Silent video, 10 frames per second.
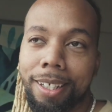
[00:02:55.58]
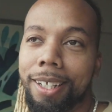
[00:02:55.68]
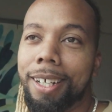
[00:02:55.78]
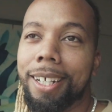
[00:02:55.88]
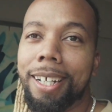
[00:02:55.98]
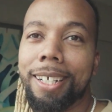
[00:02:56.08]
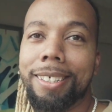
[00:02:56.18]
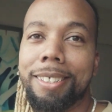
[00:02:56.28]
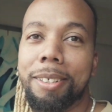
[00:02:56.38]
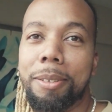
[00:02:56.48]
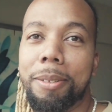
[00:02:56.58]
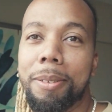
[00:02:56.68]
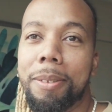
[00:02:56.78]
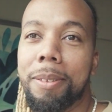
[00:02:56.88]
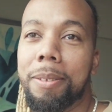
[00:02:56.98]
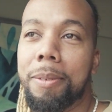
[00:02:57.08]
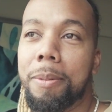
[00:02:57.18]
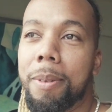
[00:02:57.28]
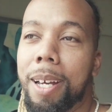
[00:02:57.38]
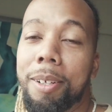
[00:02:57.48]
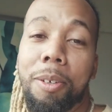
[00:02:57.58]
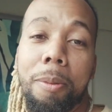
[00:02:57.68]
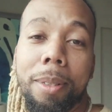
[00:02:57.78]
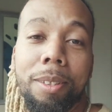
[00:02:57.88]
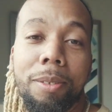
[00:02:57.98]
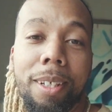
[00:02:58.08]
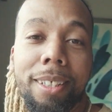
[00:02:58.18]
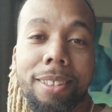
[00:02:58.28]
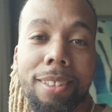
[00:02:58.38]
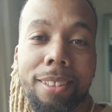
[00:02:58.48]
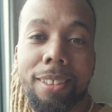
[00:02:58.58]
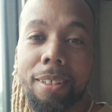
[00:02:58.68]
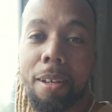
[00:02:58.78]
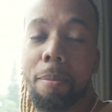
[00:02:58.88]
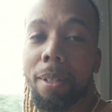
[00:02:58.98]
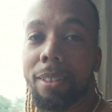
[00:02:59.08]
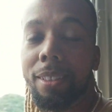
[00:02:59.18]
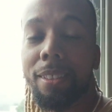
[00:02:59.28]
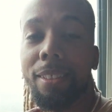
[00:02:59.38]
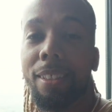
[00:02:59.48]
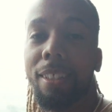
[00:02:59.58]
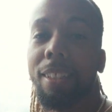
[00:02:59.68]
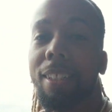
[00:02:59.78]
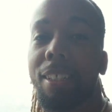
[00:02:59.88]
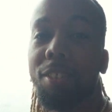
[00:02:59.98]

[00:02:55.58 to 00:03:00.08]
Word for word: Alright, guys, so I don't know what I'm about to do next. I'm about to